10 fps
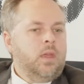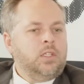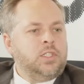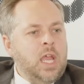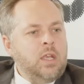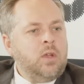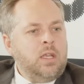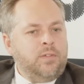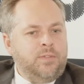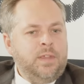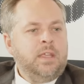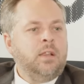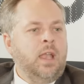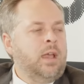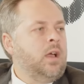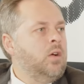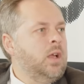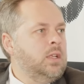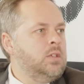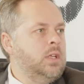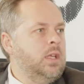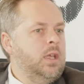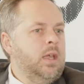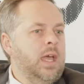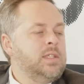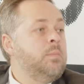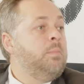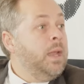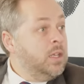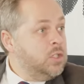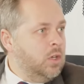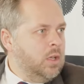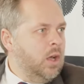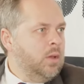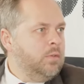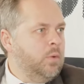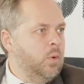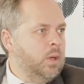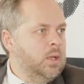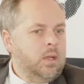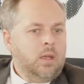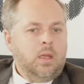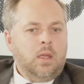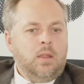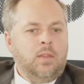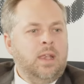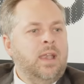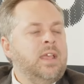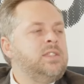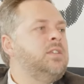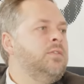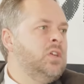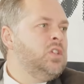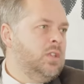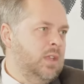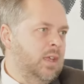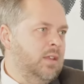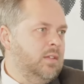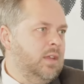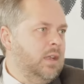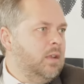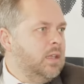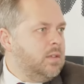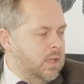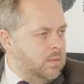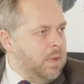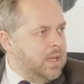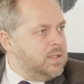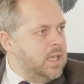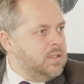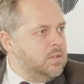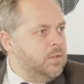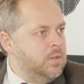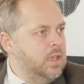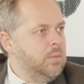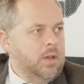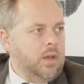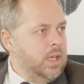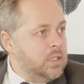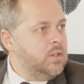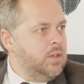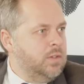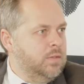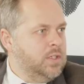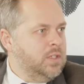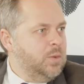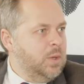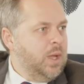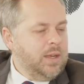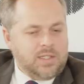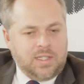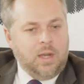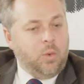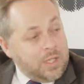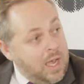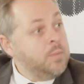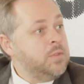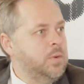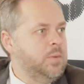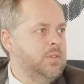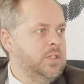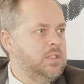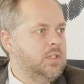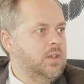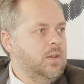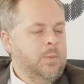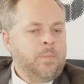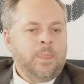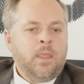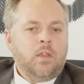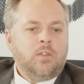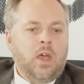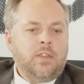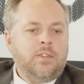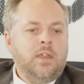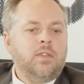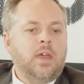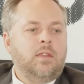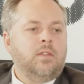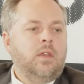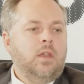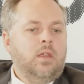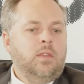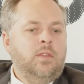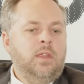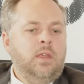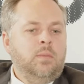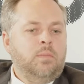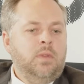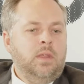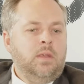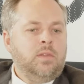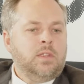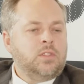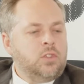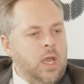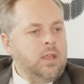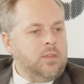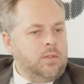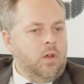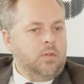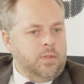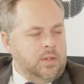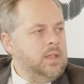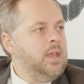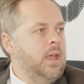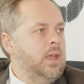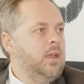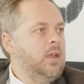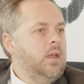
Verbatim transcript: generally feel like our country has a better shot going forward the less division there is. And it makes sense if you think about our history of division. We understand what comes from division. So I think that the strength of the DA